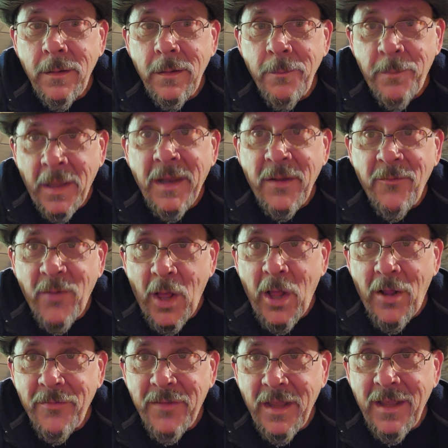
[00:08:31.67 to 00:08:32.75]
been
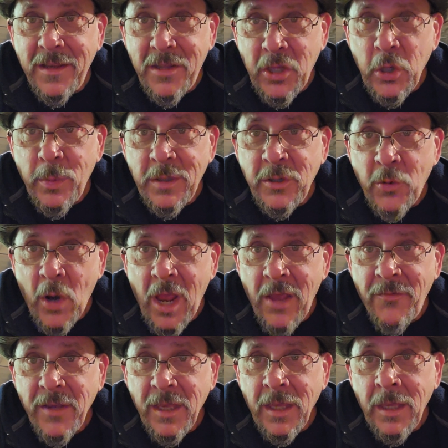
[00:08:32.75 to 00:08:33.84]
involved in human
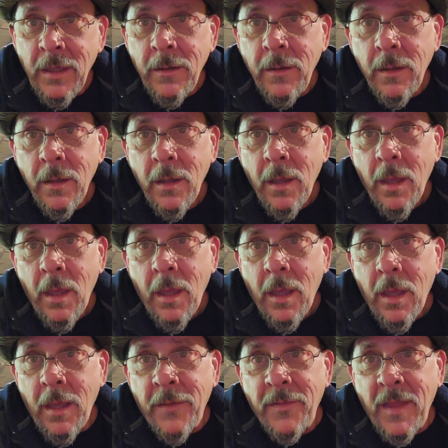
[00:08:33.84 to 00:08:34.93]
trafficking,
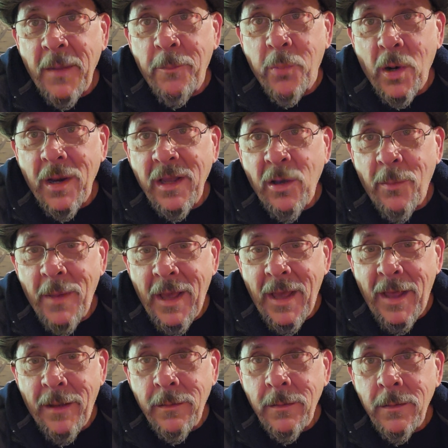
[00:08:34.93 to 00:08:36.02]
and they bring them
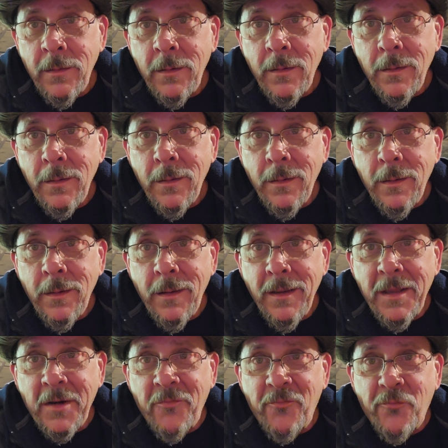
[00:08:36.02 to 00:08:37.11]
out
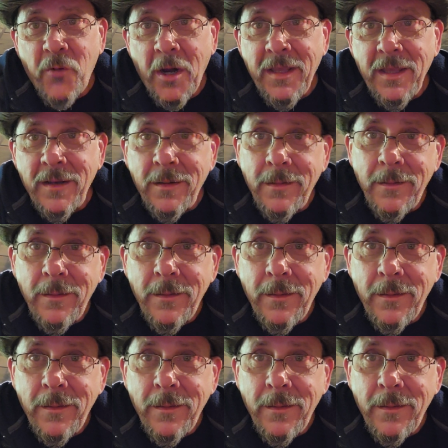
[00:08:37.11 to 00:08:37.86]
in a freaking